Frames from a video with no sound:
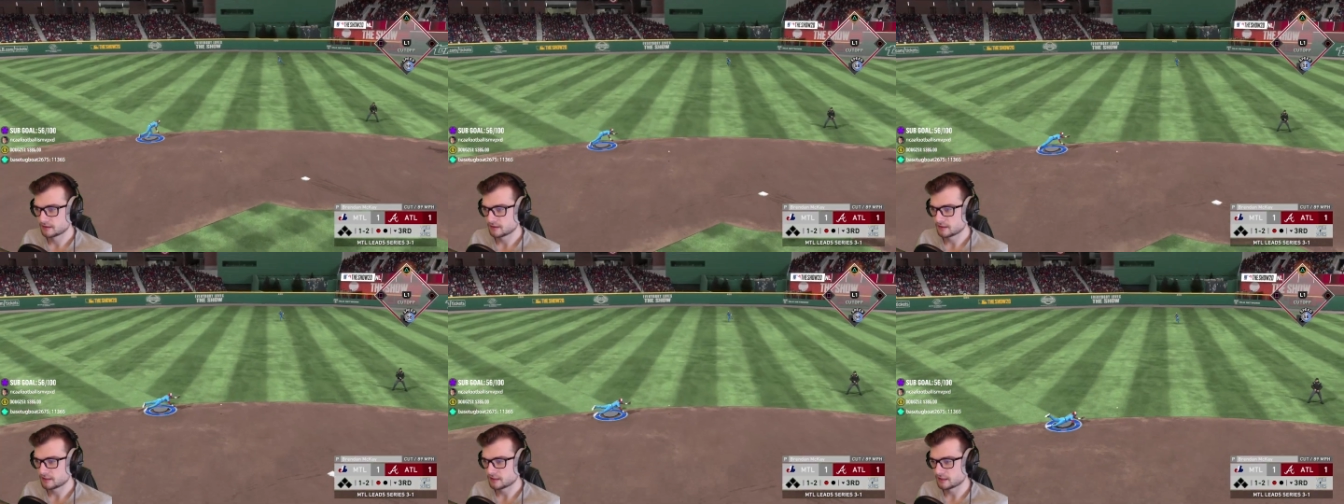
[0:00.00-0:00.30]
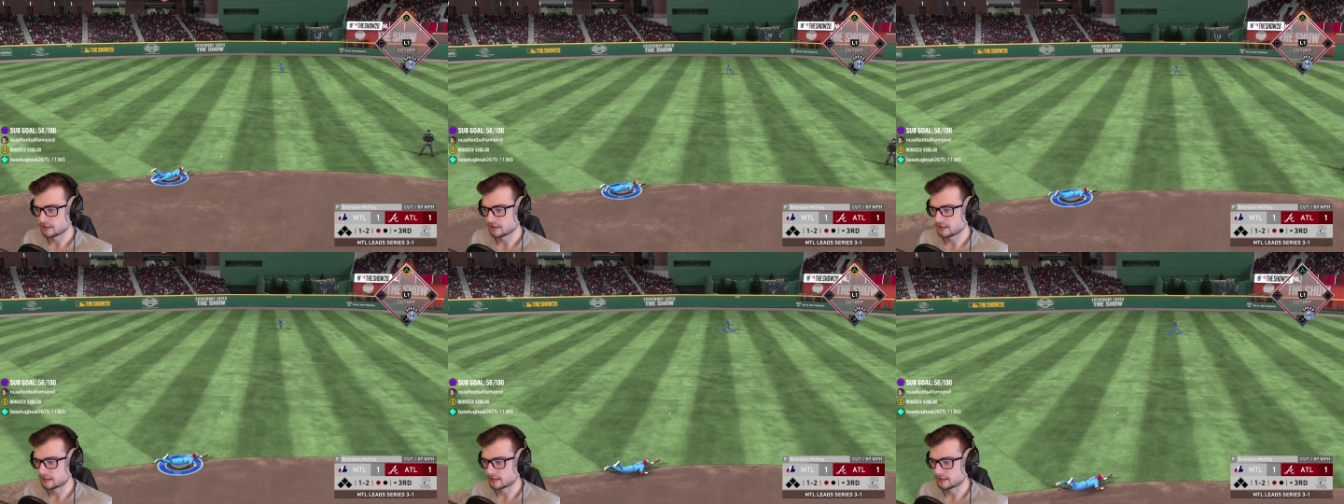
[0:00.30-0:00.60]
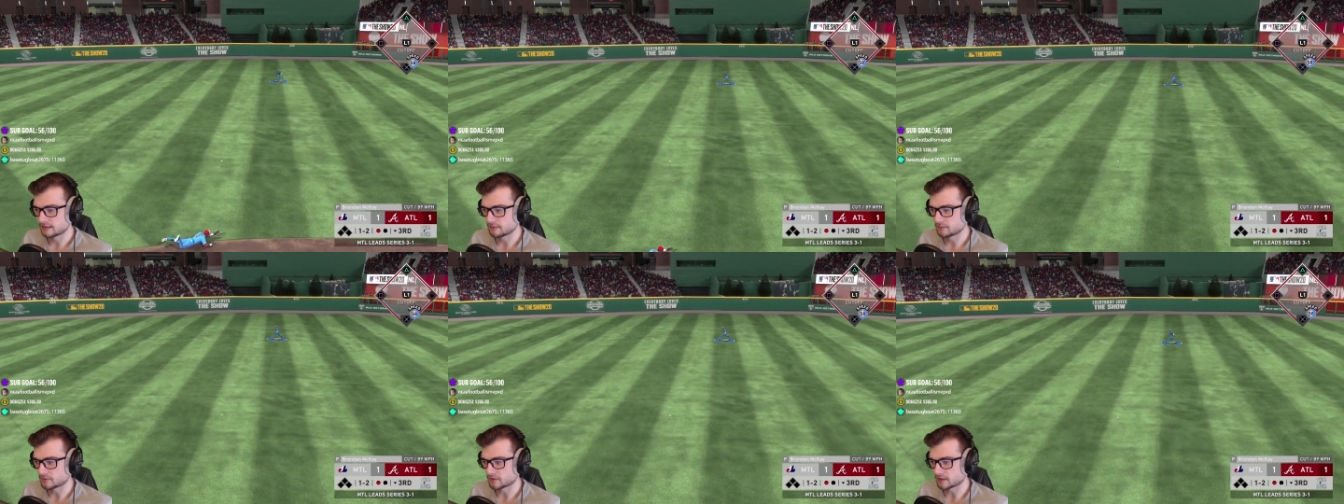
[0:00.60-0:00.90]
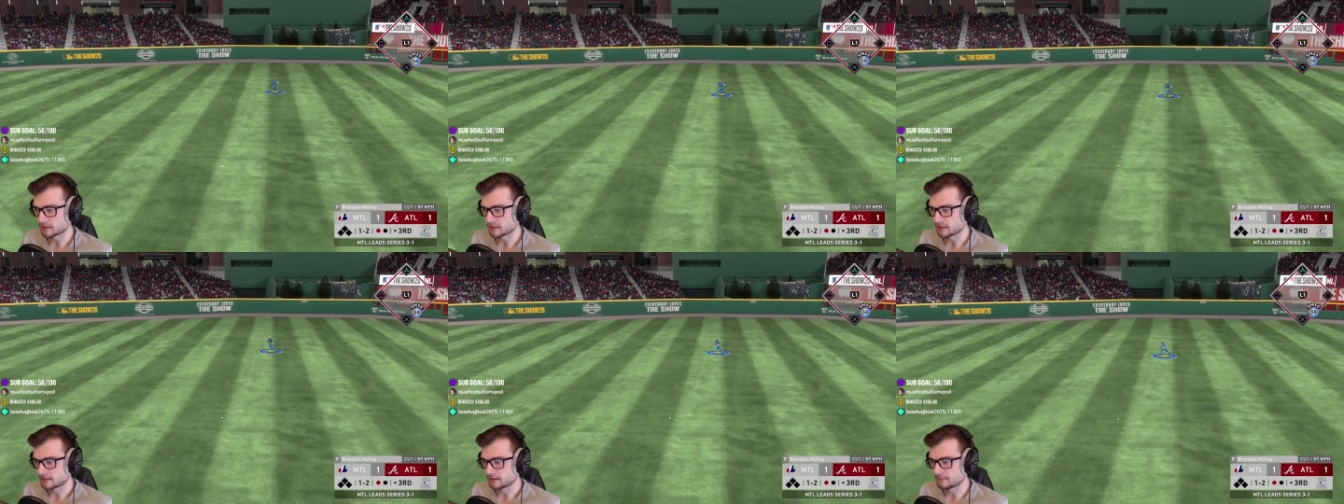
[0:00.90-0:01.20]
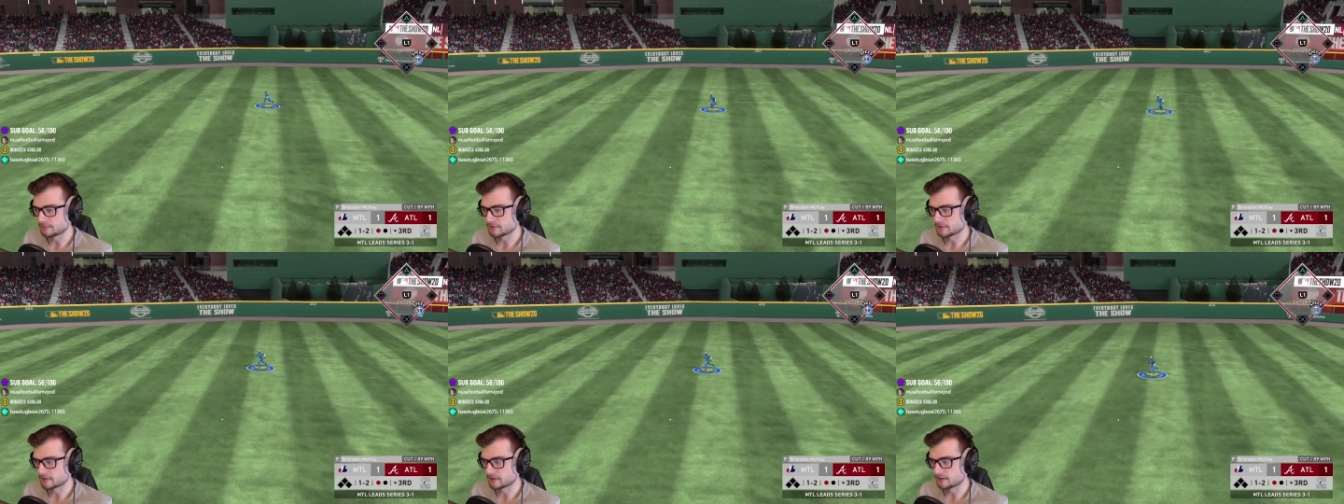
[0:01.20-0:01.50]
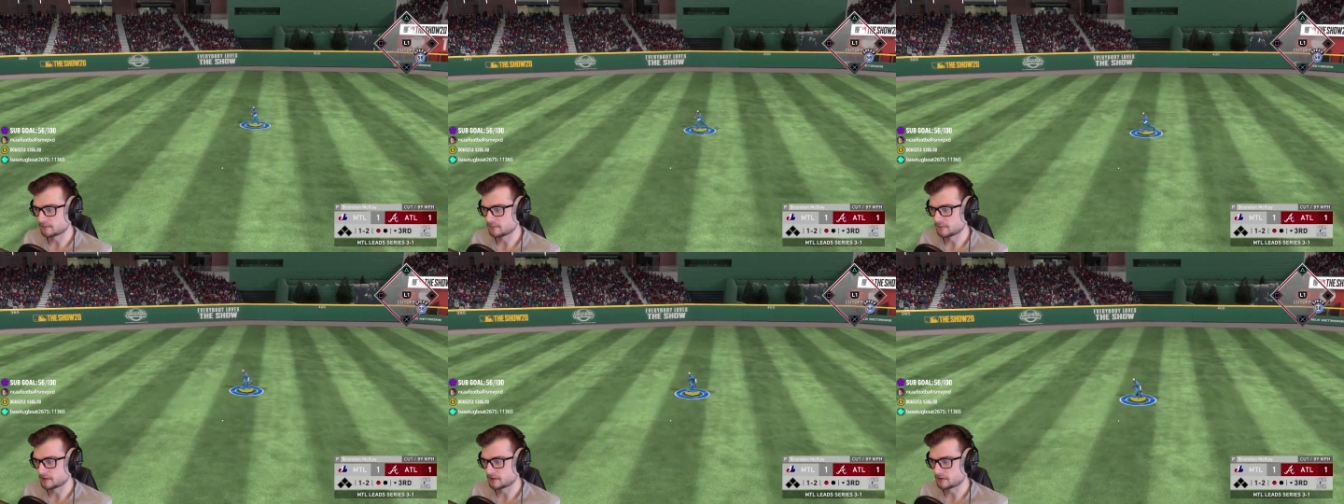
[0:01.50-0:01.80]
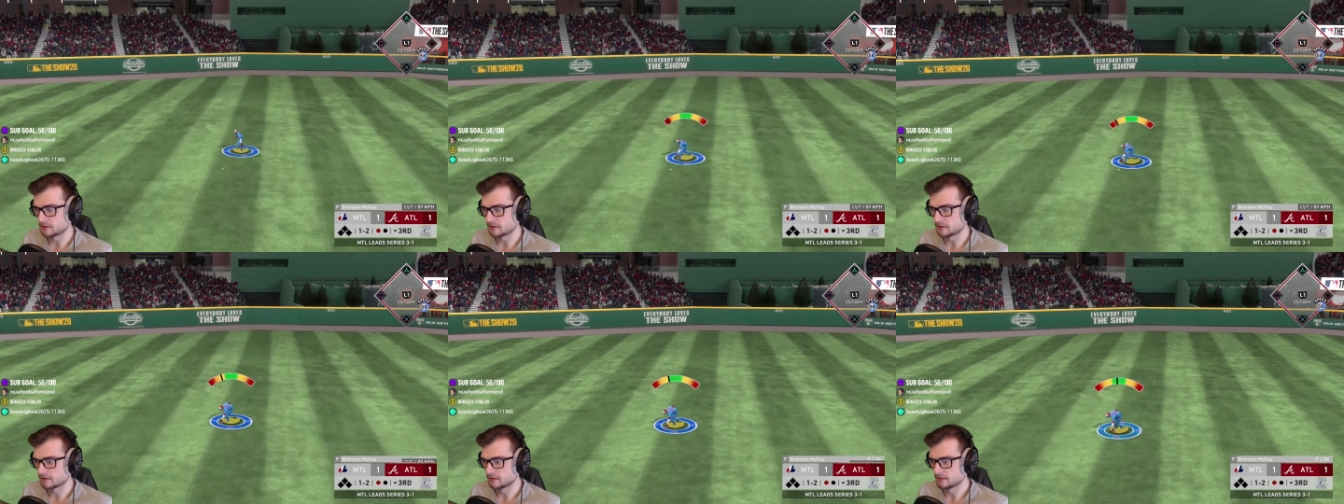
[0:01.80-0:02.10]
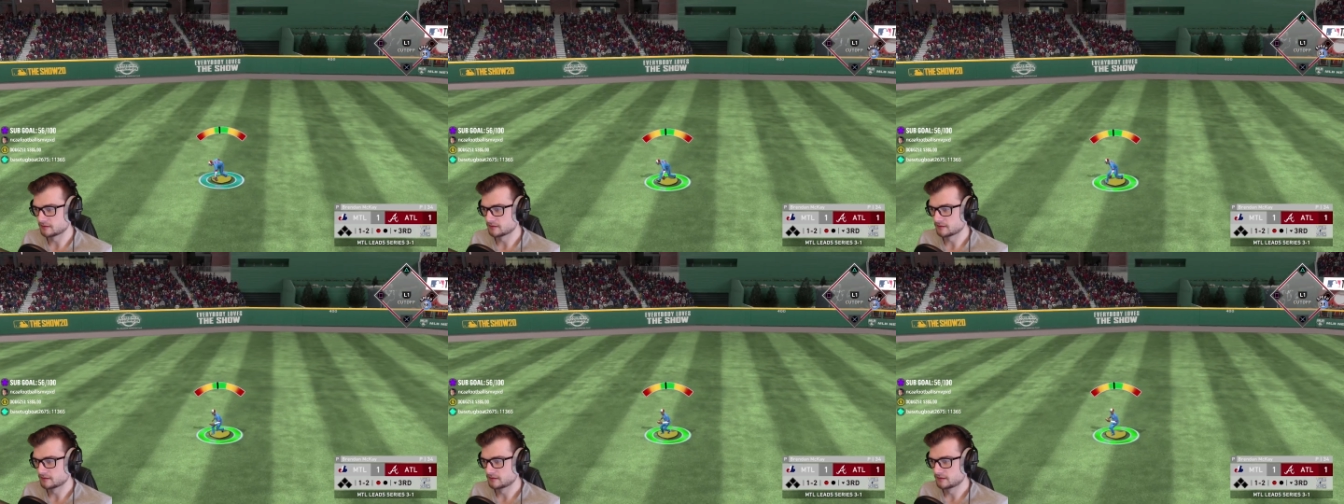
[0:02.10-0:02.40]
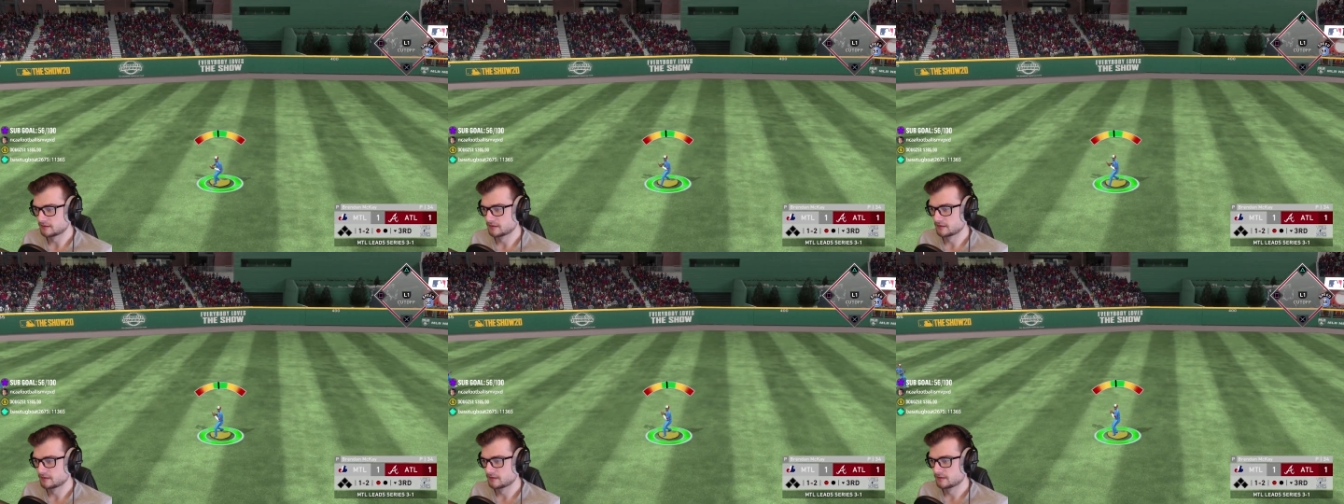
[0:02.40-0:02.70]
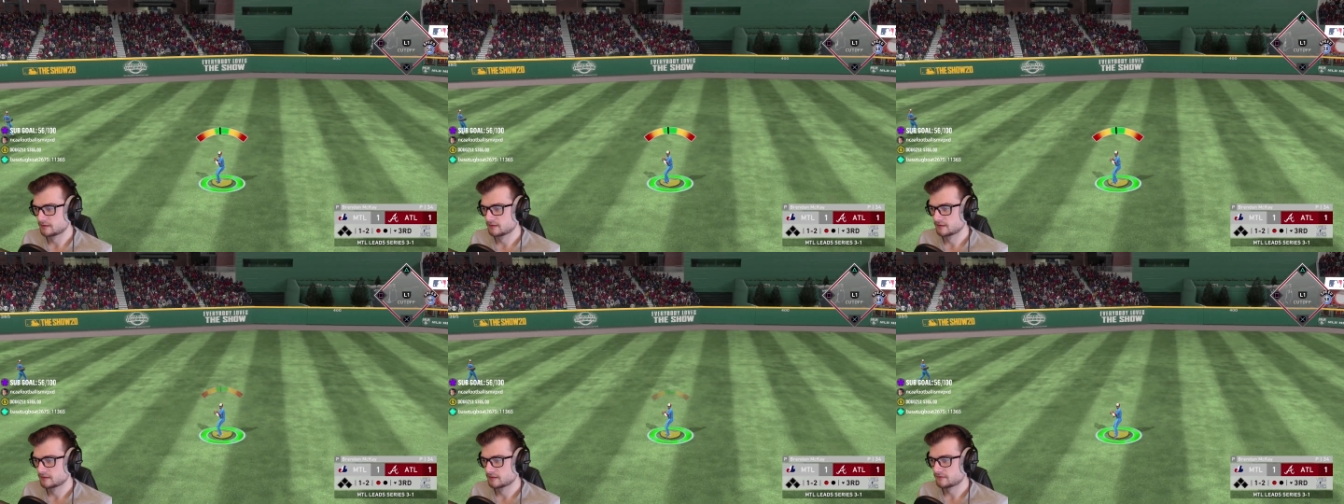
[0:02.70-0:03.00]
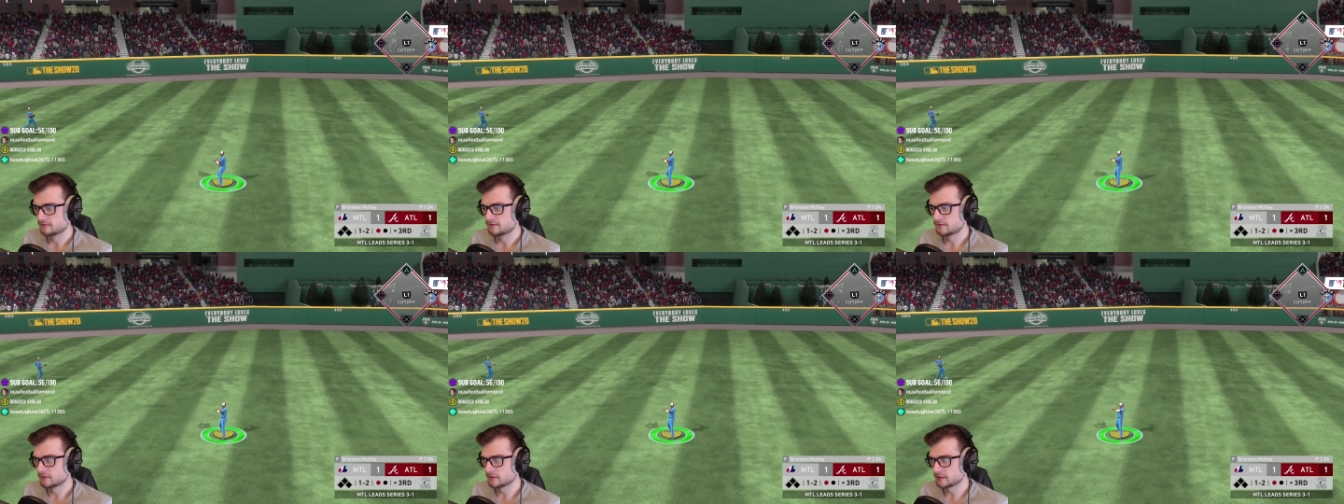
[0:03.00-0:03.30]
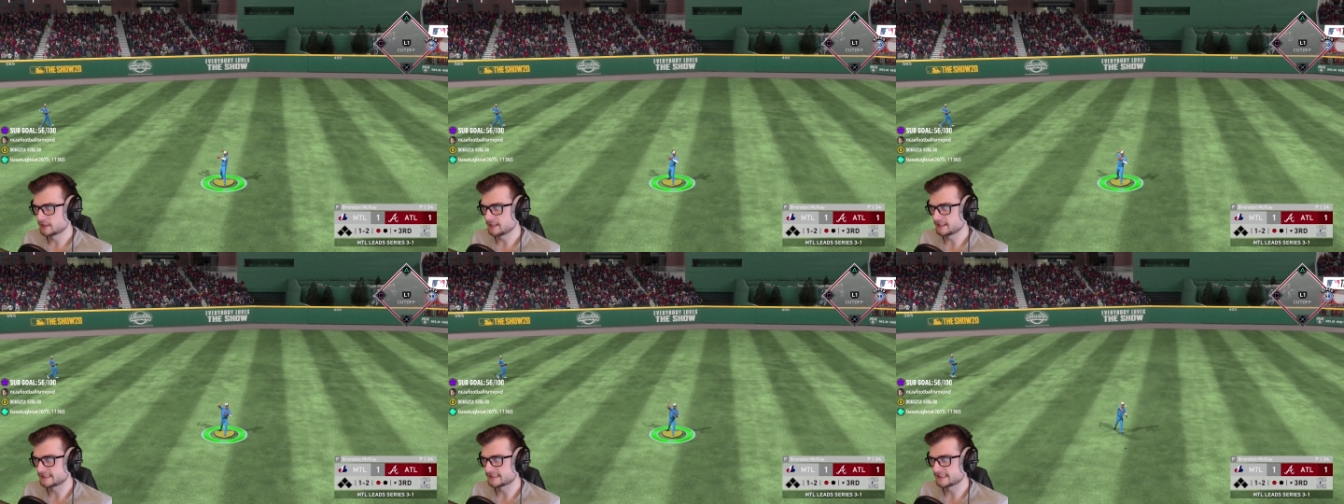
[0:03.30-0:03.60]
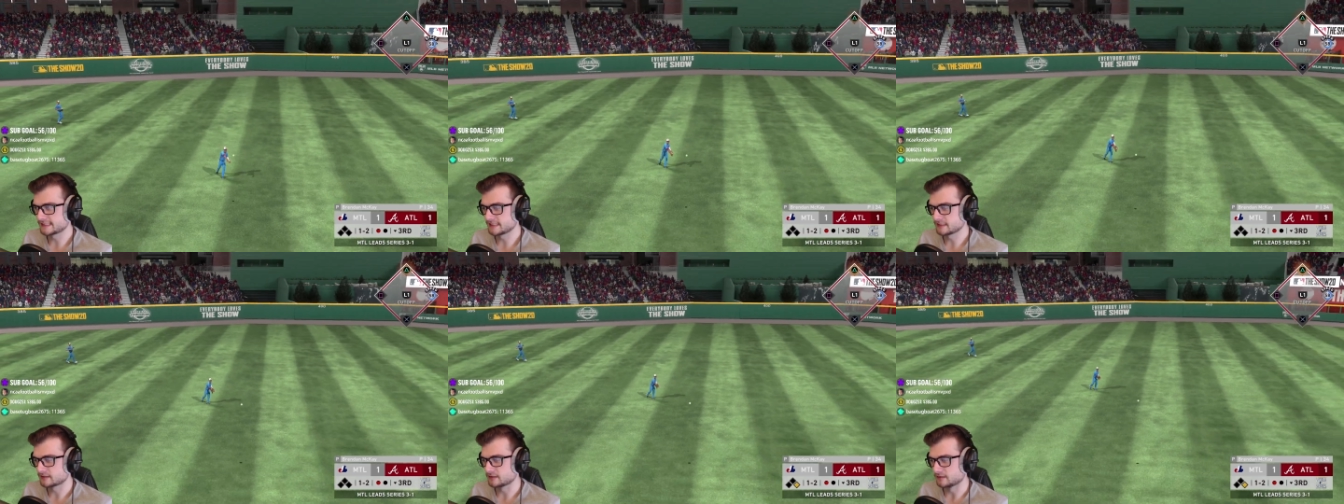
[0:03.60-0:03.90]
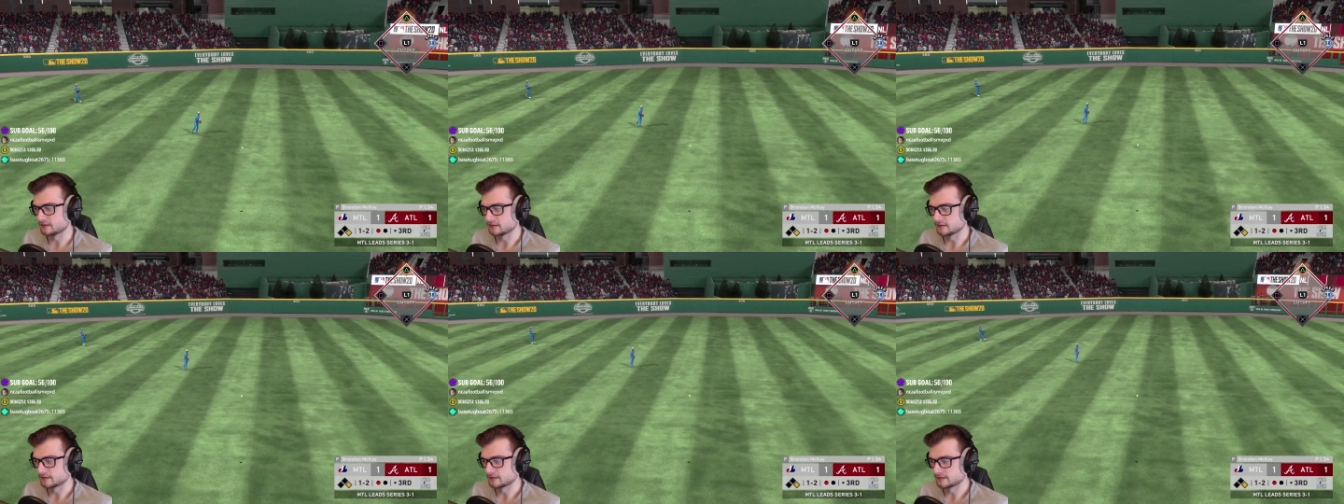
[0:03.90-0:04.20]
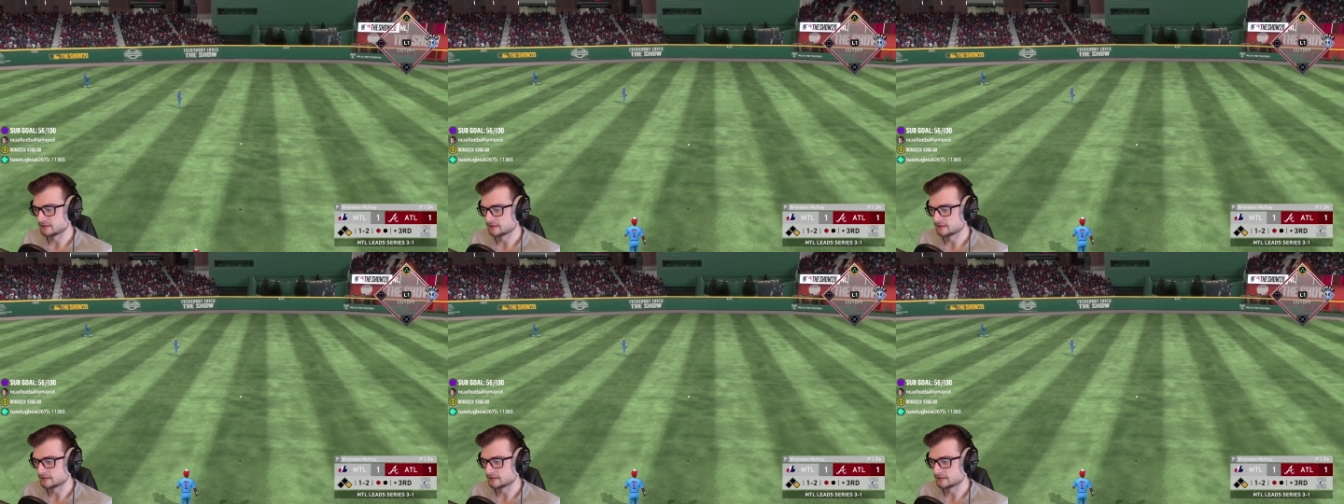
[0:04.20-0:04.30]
And that will get up the middle for a single.